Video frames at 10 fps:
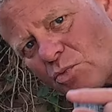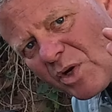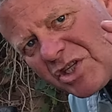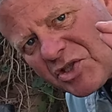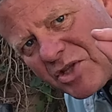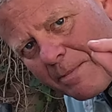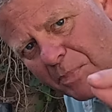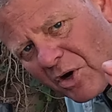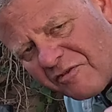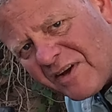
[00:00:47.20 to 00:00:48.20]
which is the
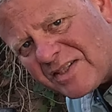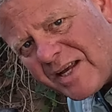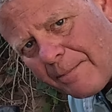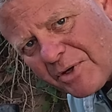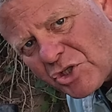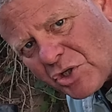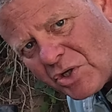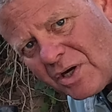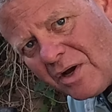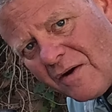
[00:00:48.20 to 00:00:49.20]
perfect temperature
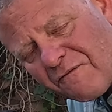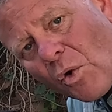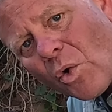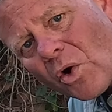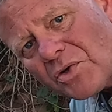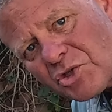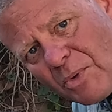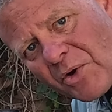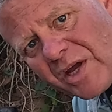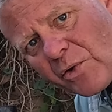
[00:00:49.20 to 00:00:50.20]
for
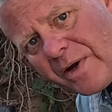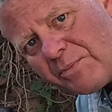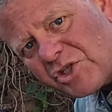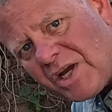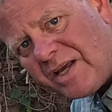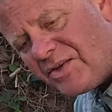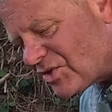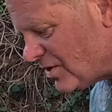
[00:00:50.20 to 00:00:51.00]
smoking cream cheese.